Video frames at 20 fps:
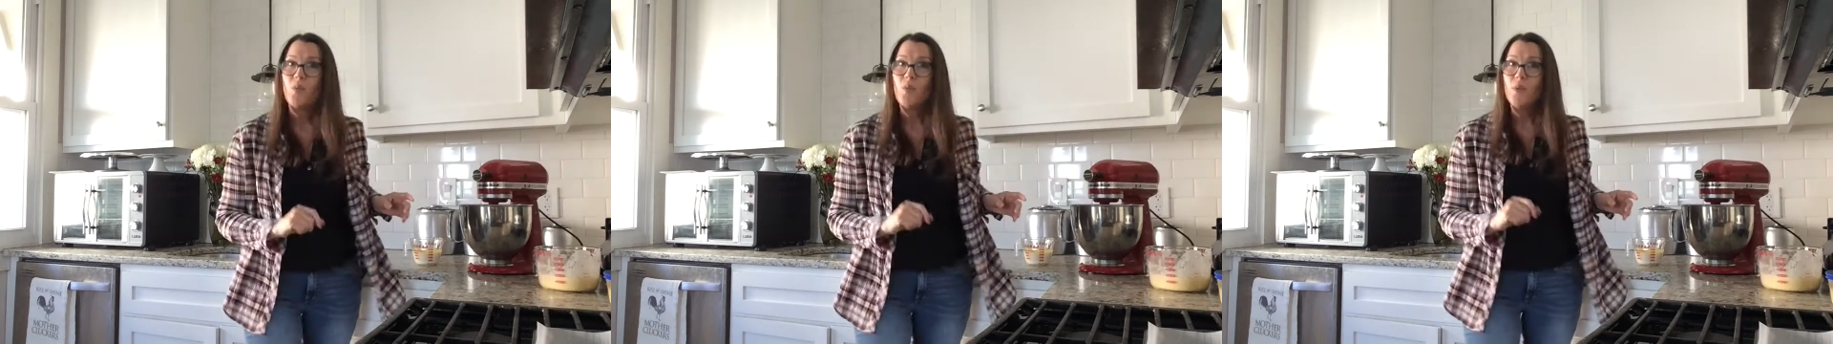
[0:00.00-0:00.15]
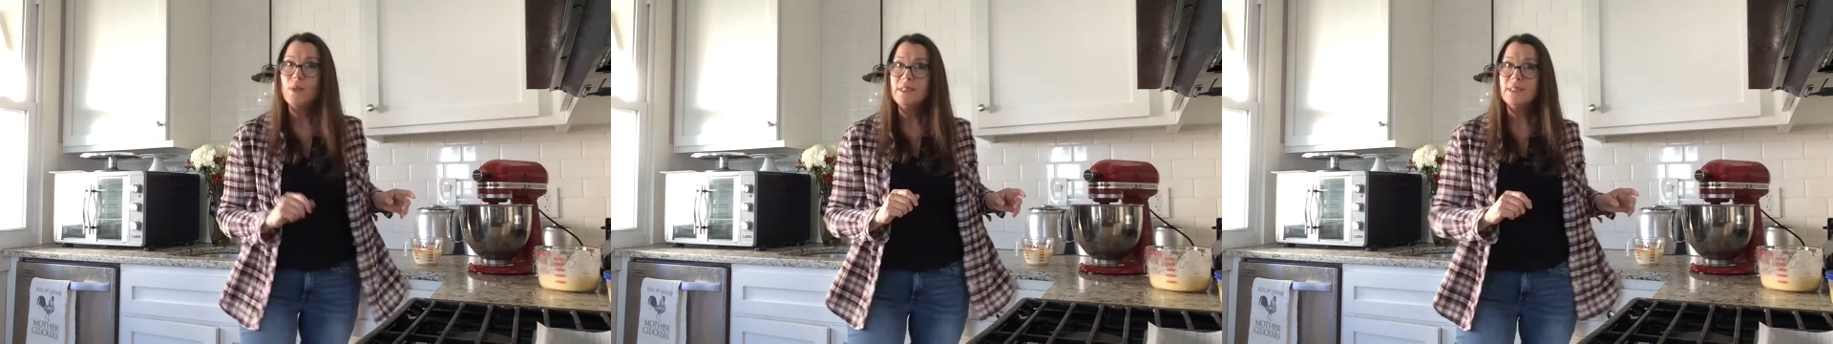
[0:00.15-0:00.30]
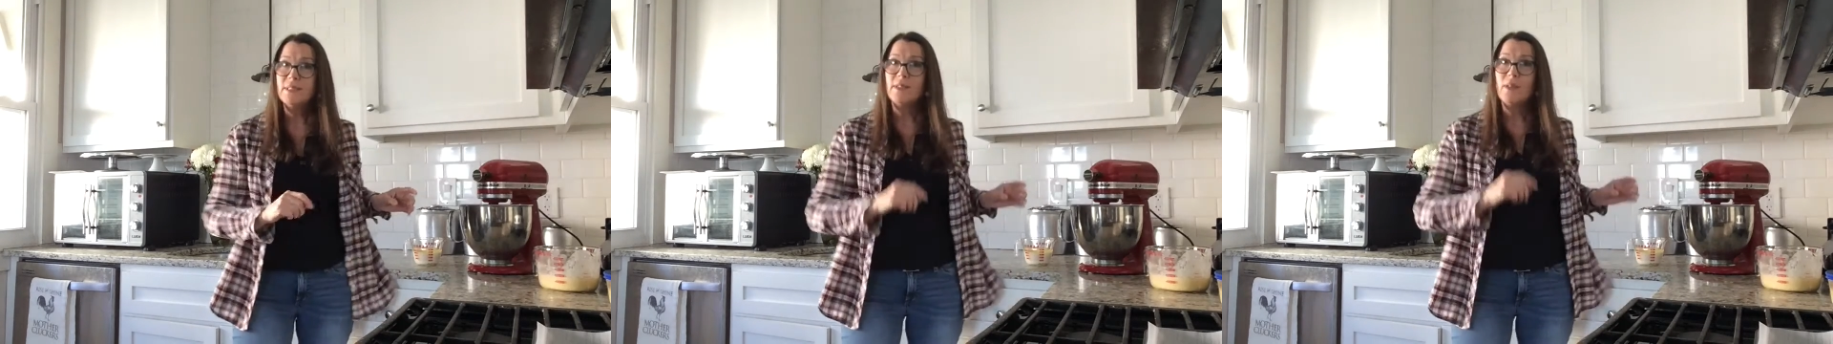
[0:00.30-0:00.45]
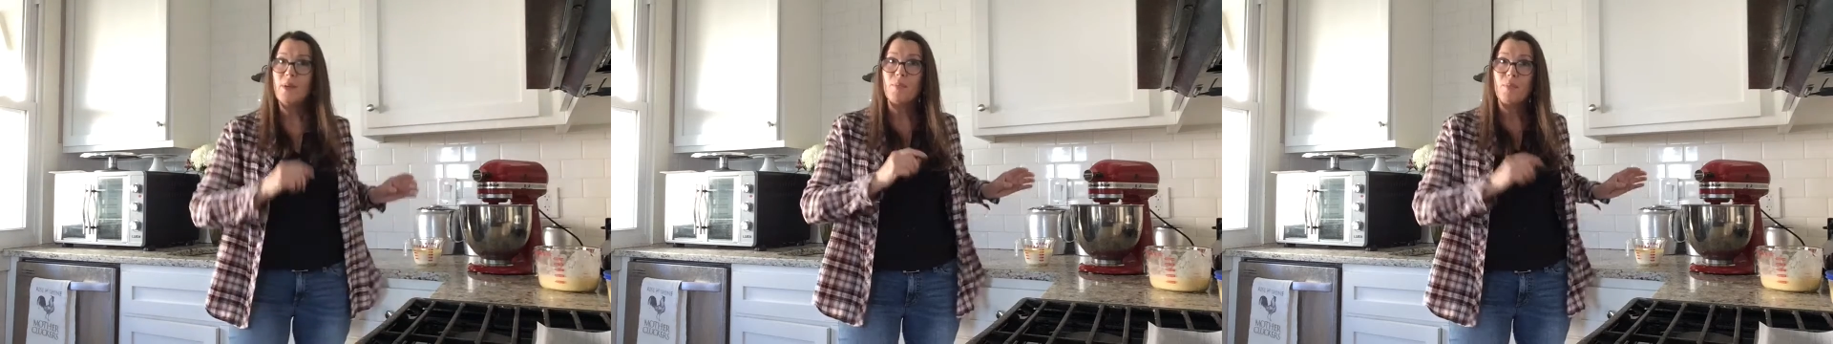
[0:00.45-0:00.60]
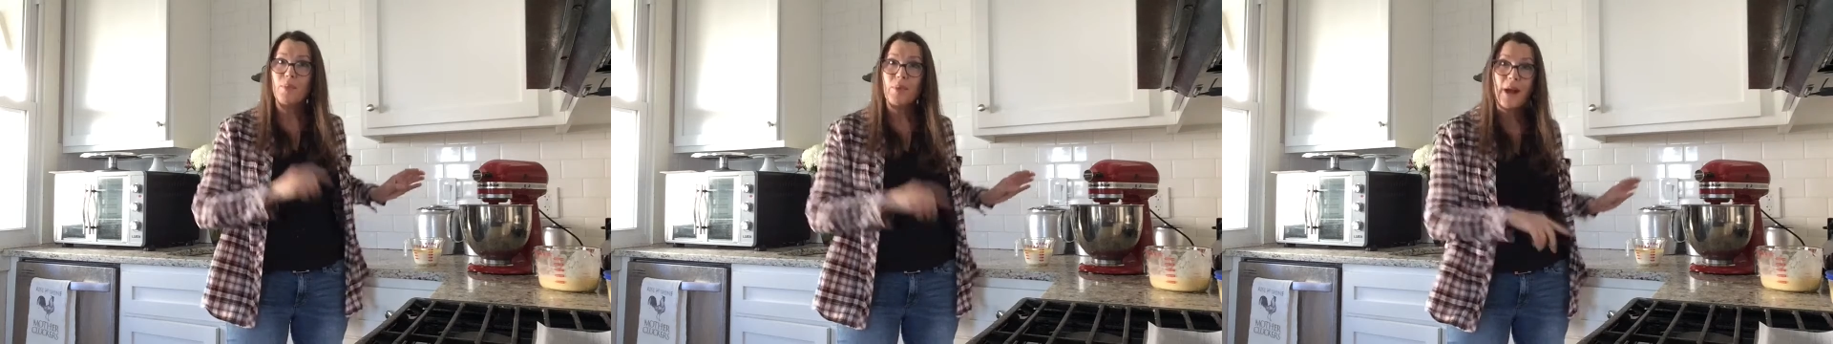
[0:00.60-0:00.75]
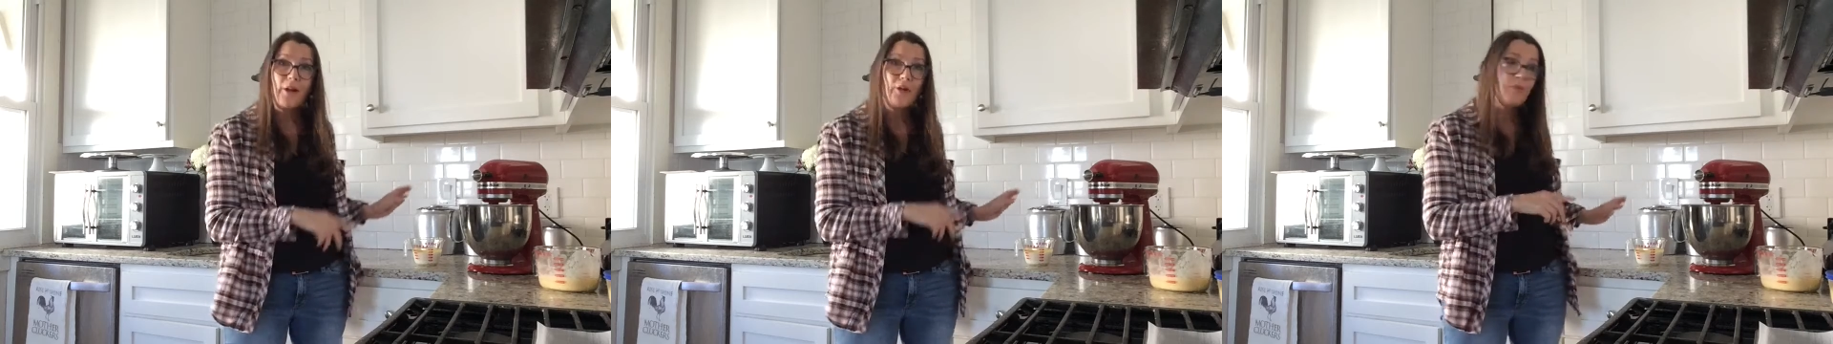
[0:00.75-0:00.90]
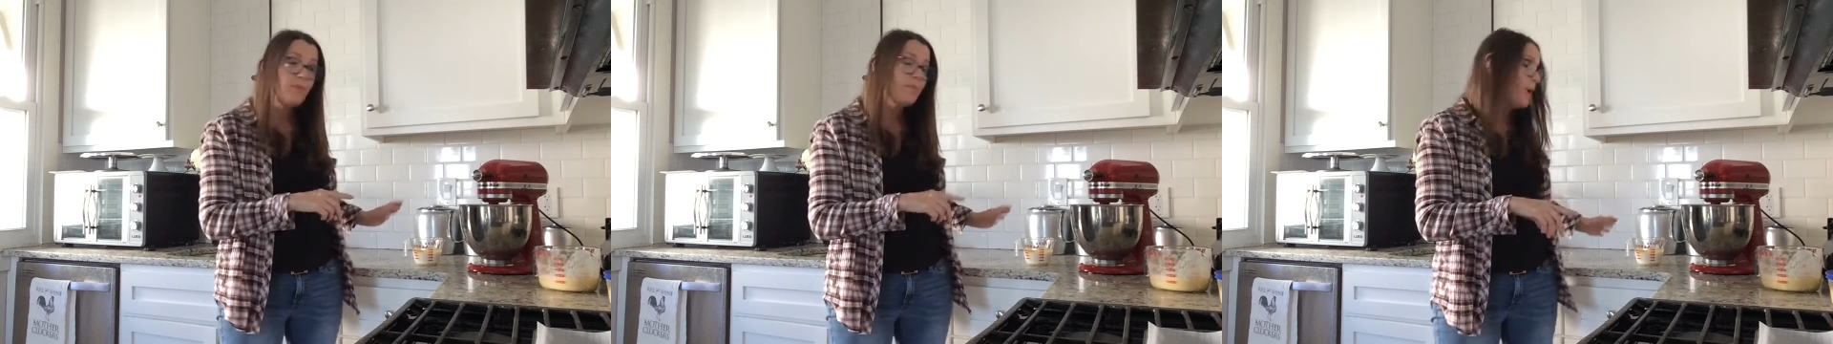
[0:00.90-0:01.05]
Once the
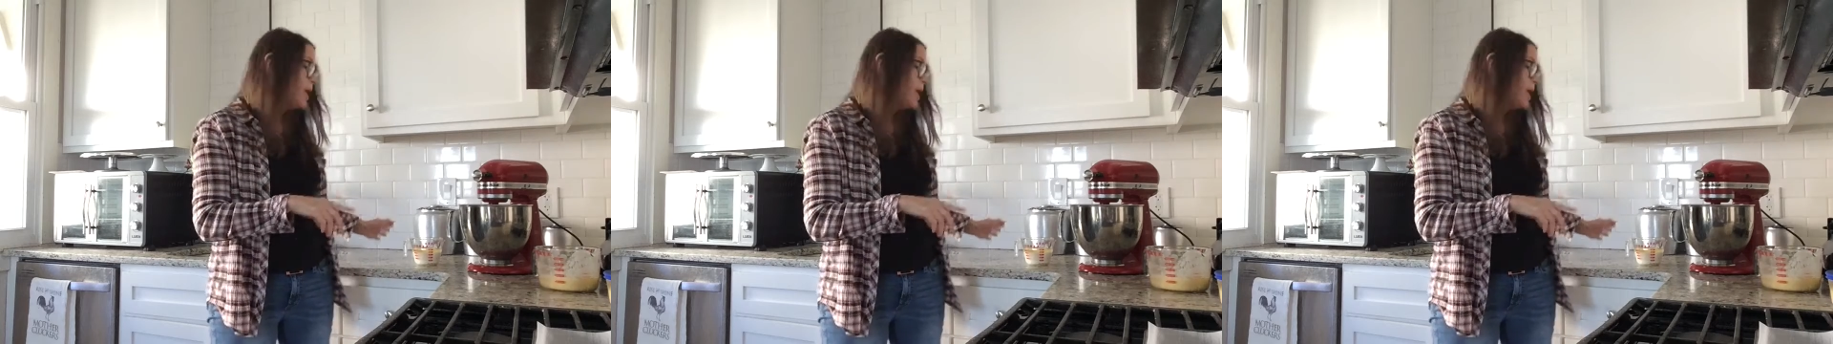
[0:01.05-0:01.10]
brown